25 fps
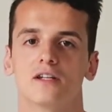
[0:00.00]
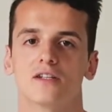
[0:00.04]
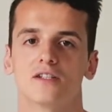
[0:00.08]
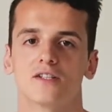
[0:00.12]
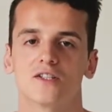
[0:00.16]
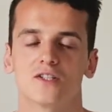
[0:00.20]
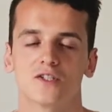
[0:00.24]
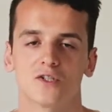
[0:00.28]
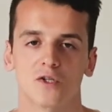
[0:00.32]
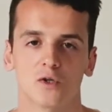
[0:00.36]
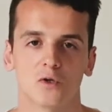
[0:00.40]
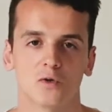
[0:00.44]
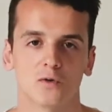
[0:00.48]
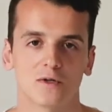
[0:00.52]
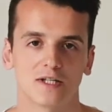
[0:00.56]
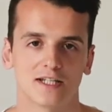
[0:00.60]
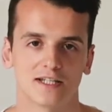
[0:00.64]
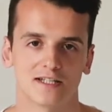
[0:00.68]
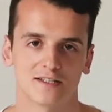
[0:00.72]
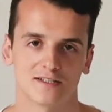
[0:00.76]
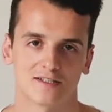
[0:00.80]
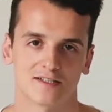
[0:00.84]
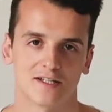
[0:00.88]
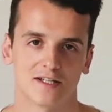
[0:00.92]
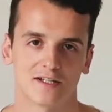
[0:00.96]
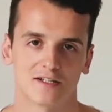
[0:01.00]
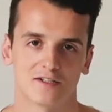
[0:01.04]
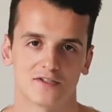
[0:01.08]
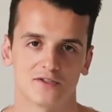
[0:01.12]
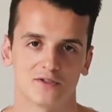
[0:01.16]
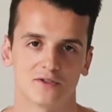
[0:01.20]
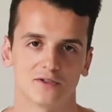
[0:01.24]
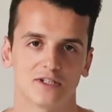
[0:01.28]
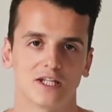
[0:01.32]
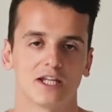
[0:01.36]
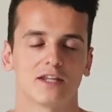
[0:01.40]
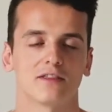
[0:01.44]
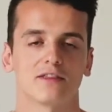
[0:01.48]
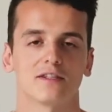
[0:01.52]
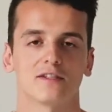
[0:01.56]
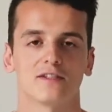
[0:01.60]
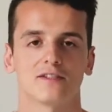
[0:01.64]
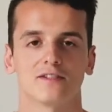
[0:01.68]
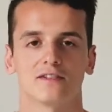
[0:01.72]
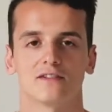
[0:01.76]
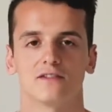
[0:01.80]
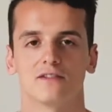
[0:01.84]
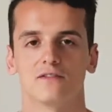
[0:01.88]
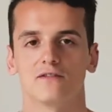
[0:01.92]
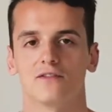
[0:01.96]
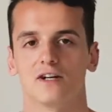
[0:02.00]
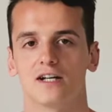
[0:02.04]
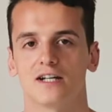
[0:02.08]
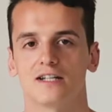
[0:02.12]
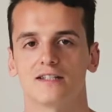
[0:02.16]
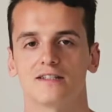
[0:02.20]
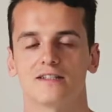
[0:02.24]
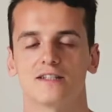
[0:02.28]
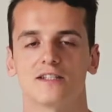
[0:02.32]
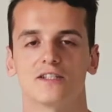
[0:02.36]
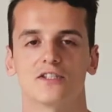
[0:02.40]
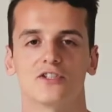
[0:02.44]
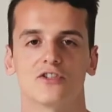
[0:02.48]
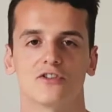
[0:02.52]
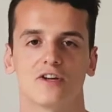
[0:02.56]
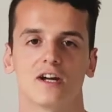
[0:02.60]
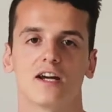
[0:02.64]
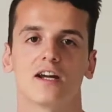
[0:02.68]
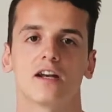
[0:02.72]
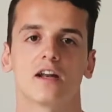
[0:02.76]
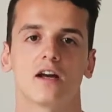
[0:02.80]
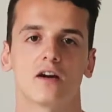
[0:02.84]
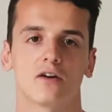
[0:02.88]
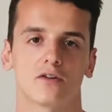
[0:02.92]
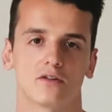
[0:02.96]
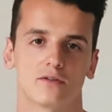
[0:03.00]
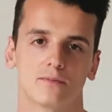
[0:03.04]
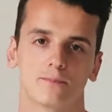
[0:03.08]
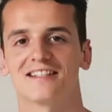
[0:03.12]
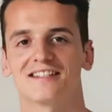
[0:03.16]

so excited to get this device and try it out.